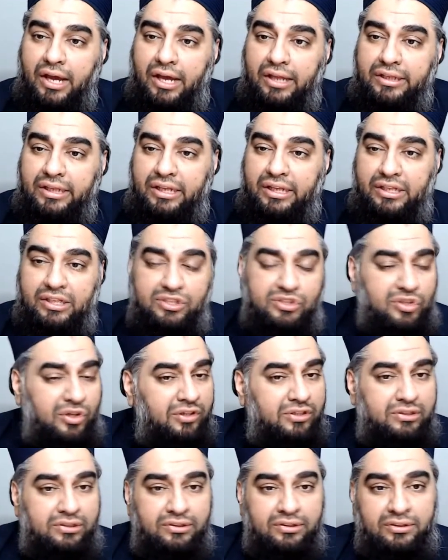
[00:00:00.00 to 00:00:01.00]
And then they
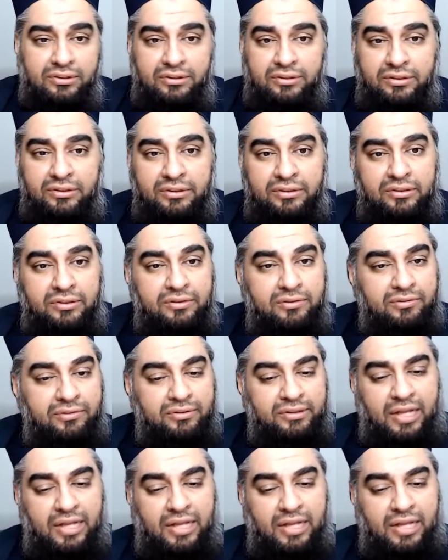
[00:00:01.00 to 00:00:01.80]
start to